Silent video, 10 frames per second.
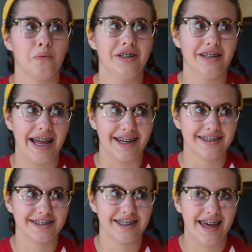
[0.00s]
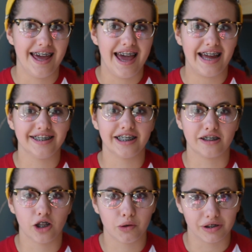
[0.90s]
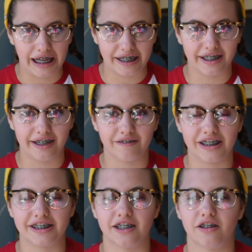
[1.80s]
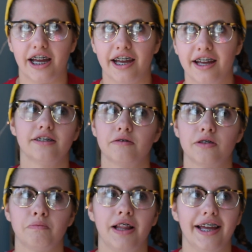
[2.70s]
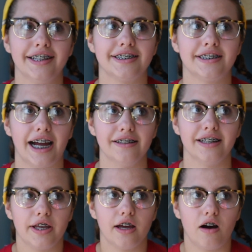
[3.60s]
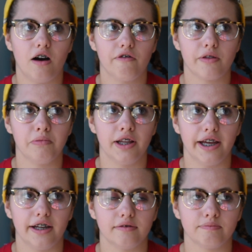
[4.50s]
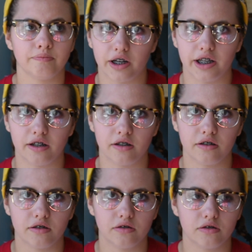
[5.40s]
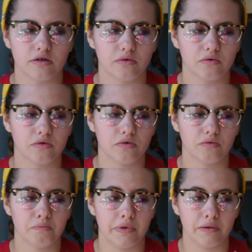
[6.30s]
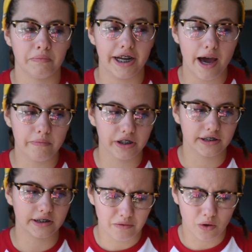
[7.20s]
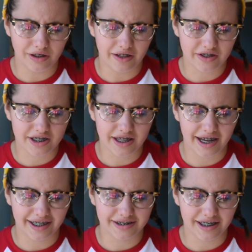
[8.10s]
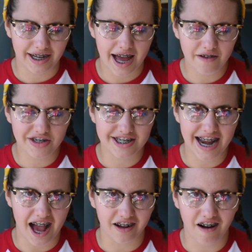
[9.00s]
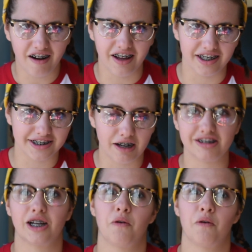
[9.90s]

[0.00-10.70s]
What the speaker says: we land and he's like, "Look, we're landing." I was like, "Okay." The plane is silent. We get off the plane in Minneapolis. They roll out this thing. It's like, "Have a snack on us." And I was